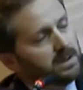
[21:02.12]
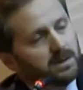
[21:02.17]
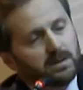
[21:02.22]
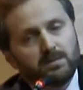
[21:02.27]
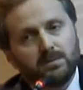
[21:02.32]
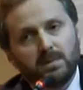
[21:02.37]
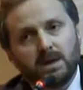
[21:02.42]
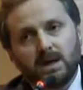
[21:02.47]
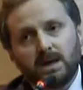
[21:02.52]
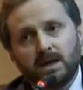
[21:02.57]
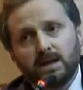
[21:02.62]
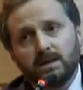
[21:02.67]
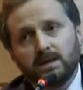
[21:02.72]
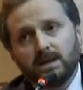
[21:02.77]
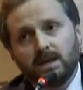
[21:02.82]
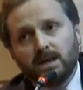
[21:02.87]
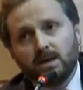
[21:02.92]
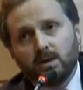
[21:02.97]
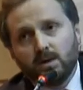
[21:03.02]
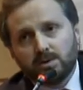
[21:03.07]
by
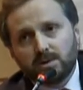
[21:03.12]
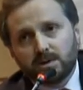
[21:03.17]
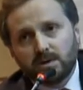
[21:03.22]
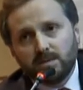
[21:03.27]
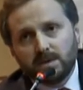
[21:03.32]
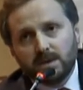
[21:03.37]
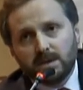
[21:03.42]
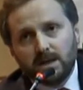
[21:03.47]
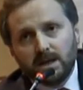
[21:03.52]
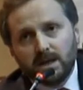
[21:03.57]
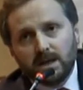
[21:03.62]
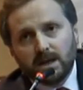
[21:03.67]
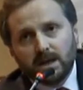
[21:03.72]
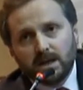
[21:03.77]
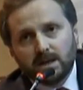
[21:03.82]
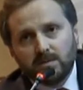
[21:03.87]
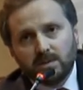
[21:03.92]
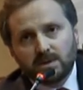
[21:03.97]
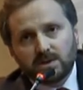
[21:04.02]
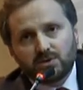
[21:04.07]
the Ottoman
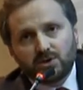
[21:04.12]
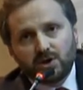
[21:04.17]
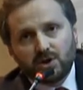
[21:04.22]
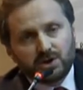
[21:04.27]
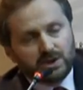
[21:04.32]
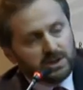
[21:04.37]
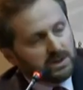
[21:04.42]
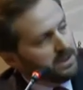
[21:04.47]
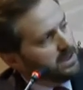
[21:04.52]
administration